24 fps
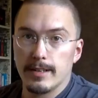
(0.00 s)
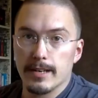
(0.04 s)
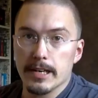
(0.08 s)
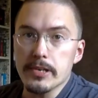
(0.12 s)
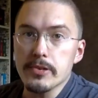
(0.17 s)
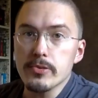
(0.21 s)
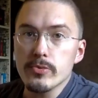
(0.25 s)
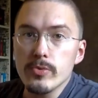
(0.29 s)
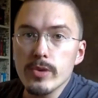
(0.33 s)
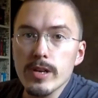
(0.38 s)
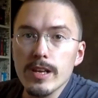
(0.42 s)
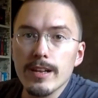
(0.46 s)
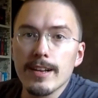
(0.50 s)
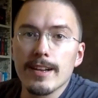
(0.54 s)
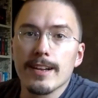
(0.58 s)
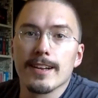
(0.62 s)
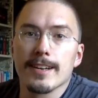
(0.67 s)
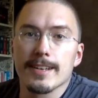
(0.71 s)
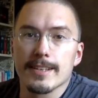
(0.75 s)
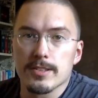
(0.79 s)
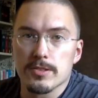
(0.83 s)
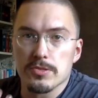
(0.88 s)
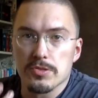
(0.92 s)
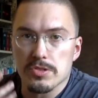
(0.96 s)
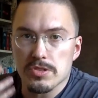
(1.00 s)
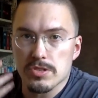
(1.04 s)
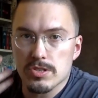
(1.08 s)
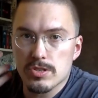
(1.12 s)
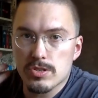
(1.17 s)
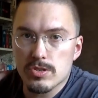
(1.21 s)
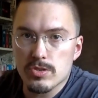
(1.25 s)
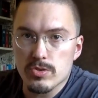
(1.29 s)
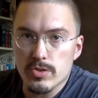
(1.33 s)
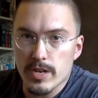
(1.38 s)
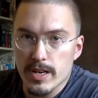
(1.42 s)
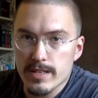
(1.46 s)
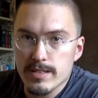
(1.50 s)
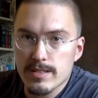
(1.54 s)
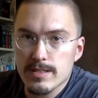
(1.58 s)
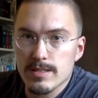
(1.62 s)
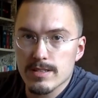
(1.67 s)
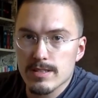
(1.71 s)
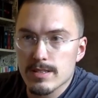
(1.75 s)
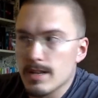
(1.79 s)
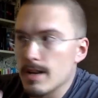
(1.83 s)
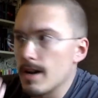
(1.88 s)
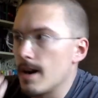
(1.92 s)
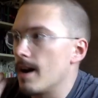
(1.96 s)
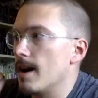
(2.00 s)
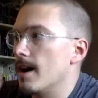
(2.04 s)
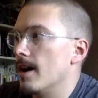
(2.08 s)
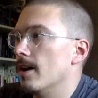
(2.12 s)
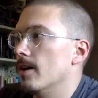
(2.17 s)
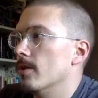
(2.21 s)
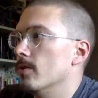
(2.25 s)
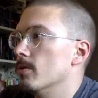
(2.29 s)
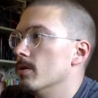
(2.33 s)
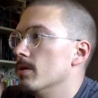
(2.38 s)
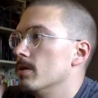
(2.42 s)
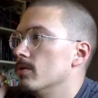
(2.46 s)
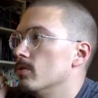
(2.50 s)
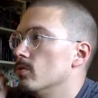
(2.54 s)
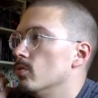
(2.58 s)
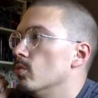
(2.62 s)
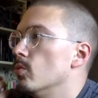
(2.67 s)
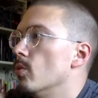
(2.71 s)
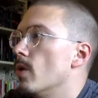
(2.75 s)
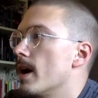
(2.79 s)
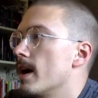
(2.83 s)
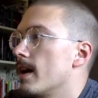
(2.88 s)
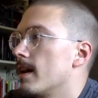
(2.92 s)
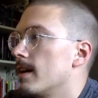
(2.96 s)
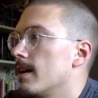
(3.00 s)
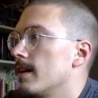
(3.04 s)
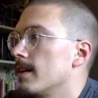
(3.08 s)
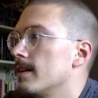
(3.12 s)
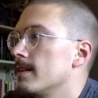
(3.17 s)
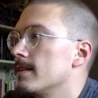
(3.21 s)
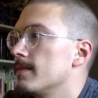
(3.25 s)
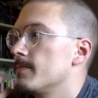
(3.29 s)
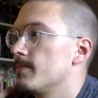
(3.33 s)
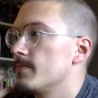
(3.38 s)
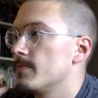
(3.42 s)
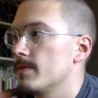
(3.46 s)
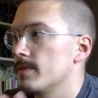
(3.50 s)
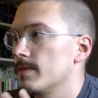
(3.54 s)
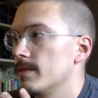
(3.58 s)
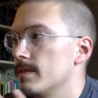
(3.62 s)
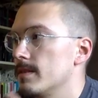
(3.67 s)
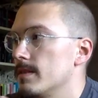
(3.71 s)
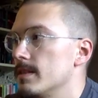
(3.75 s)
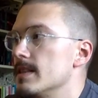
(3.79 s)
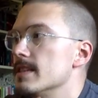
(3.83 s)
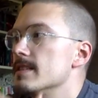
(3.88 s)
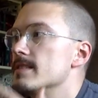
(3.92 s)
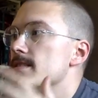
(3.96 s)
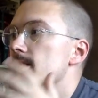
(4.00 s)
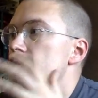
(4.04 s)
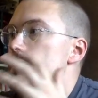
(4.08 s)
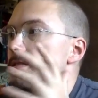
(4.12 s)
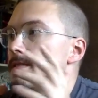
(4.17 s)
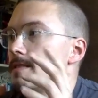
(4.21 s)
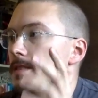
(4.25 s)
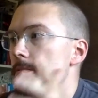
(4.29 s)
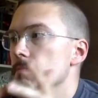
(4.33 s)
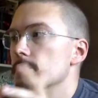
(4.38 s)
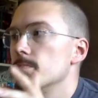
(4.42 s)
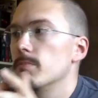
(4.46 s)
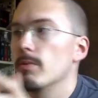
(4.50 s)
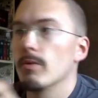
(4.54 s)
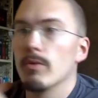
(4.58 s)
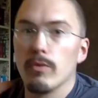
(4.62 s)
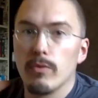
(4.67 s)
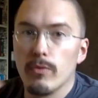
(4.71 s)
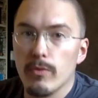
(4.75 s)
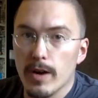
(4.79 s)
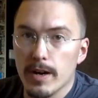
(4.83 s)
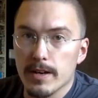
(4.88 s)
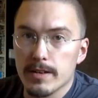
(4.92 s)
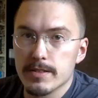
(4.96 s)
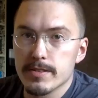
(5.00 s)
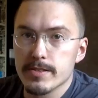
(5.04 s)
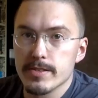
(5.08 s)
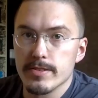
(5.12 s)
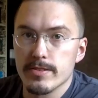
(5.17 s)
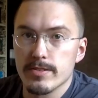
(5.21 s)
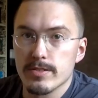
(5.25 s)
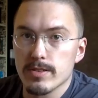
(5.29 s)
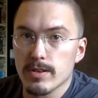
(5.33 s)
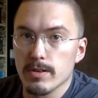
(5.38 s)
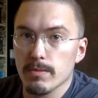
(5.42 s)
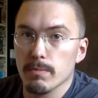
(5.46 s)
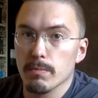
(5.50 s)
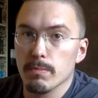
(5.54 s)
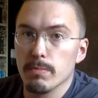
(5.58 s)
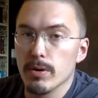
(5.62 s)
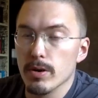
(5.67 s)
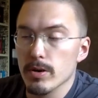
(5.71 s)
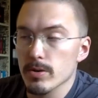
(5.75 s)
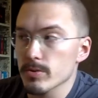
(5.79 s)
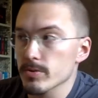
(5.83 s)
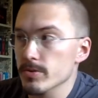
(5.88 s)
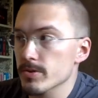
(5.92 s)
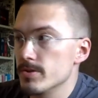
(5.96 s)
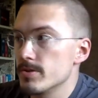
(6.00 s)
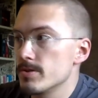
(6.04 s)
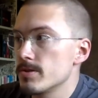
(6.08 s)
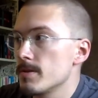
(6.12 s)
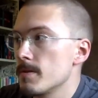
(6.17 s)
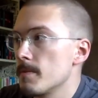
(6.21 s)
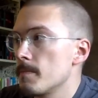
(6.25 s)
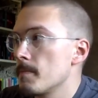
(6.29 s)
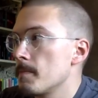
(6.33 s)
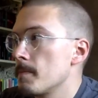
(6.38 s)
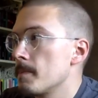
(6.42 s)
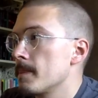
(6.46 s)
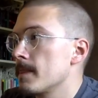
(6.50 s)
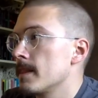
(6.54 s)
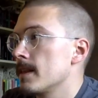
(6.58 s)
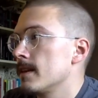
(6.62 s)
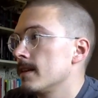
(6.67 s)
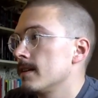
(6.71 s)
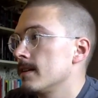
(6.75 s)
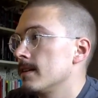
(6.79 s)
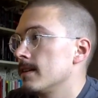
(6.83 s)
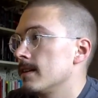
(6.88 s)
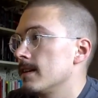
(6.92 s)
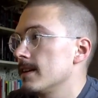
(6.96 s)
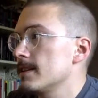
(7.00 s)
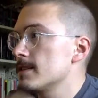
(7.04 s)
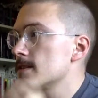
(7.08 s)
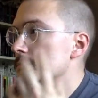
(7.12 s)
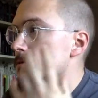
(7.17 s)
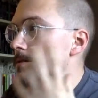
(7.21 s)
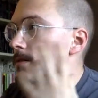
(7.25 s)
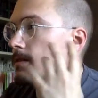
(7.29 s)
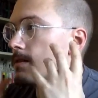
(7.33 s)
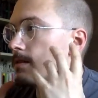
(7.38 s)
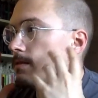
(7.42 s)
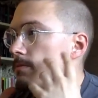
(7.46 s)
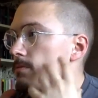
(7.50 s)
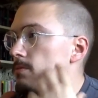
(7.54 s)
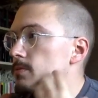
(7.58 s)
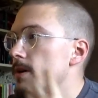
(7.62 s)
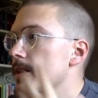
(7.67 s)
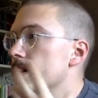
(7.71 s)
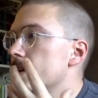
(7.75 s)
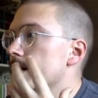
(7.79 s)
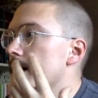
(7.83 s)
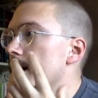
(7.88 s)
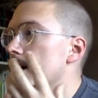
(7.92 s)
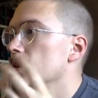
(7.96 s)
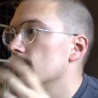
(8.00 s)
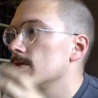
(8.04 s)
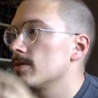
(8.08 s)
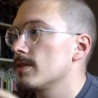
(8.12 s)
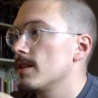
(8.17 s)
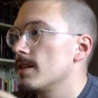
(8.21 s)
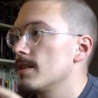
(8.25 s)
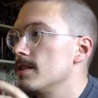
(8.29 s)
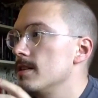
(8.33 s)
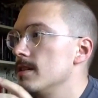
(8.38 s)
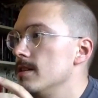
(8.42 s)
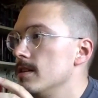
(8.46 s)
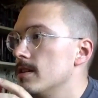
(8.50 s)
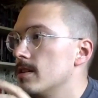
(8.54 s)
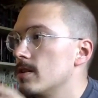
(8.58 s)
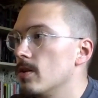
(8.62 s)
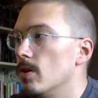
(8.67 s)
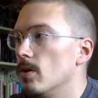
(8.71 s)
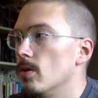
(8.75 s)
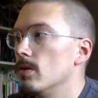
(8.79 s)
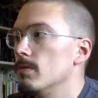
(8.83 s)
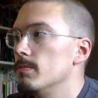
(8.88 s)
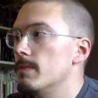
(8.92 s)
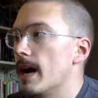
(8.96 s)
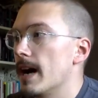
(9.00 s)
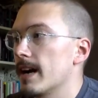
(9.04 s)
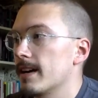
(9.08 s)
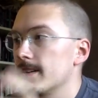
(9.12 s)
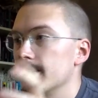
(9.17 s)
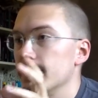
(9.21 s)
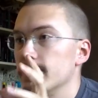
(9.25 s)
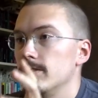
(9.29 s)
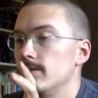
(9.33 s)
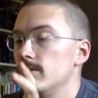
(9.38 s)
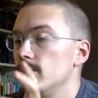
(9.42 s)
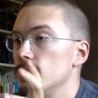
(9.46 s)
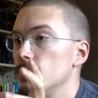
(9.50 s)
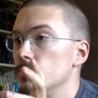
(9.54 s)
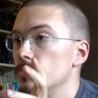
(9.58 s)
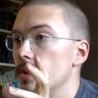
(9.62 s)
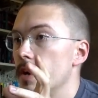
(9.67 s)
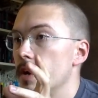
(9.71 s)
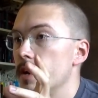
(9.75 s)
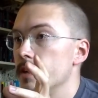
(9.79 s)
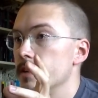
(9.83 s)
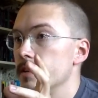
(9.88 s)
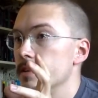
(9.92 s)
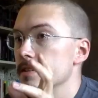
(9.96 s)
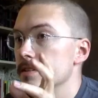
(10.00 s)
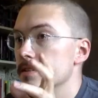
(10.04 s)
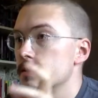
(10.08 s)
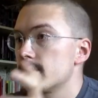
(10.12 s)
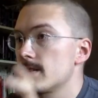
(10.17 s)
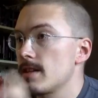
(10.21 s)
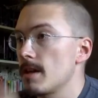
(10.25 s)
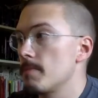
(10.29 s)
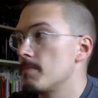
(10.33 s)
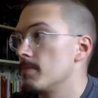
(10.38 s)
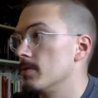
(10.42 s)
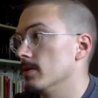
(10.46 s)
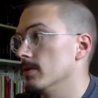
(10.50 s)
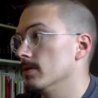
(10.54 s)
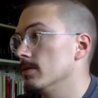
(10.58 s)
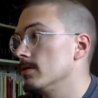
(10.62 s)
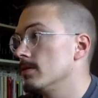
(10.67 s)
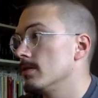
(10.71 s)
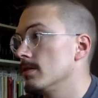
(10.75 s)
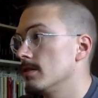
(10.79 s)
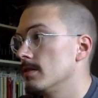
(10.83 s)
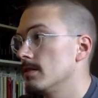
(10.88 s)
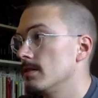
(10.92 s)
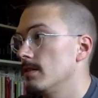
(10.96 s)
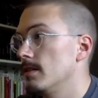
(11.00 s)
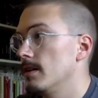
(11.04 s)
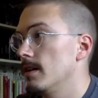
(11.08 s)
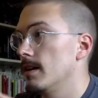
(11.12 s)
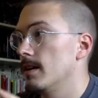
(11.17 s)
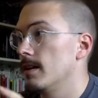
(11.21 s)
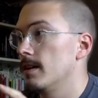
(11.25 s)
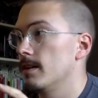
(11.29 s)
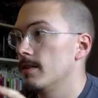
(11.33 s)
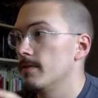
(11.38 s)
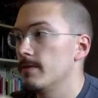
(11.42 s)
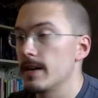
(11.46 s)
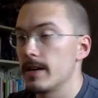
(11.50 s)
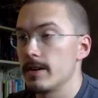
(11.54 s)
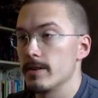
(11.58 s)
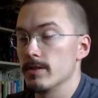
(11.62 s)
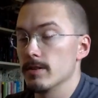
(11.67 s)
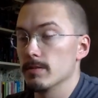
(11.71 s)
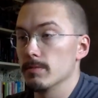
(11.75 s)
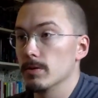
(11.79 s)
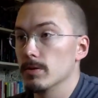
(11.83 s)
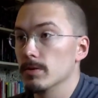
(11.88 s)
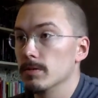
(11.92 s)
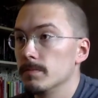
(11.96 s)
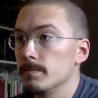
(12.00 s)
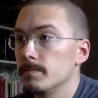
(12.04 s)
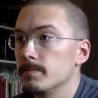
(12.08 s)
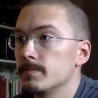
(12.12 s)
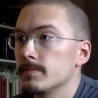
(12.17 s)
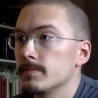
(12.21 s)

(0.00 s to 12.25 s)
I'd really like to stress how well these simple functions compose. Let's break out the callback into a separate uh, variable.